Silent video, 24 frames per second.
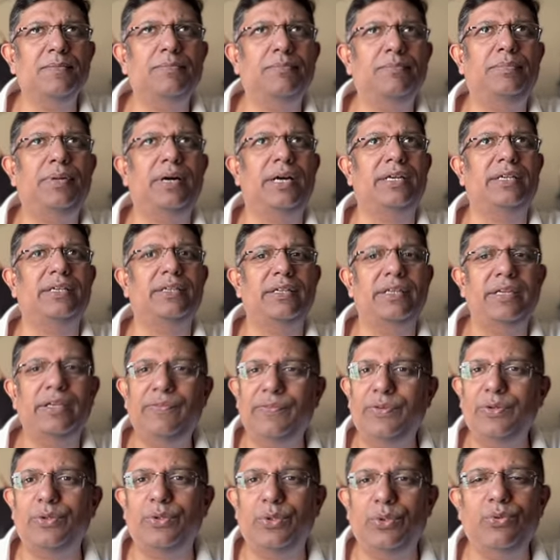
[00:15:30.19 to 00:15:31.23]
But
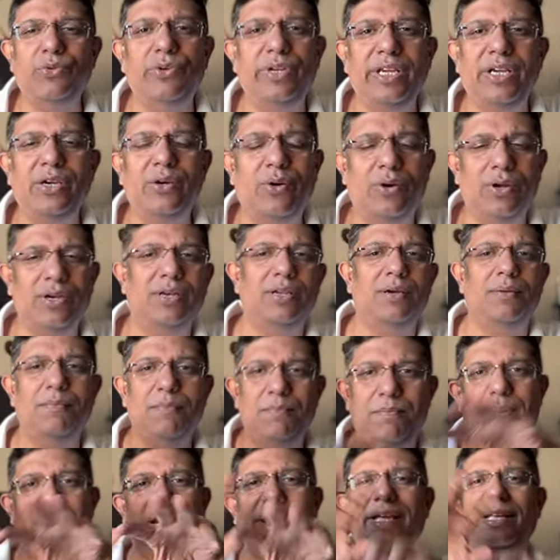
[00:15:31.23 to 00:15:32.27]
if you do recall,
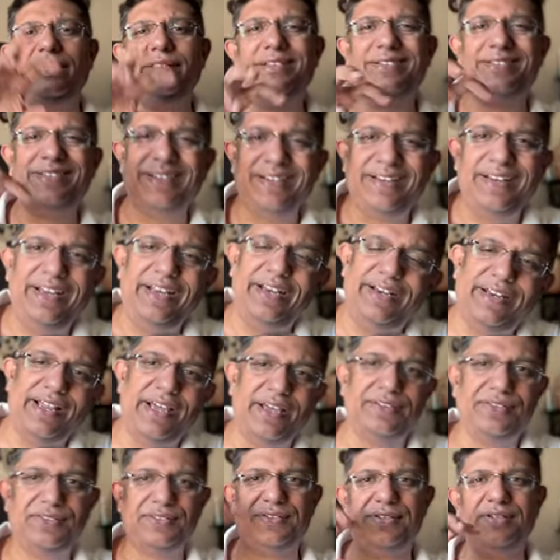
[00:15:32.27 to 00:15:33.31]
barring the Sydney
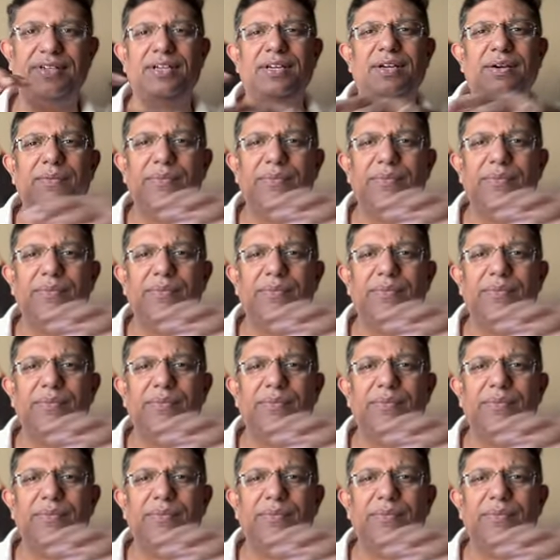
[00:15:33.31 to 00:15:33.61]
test,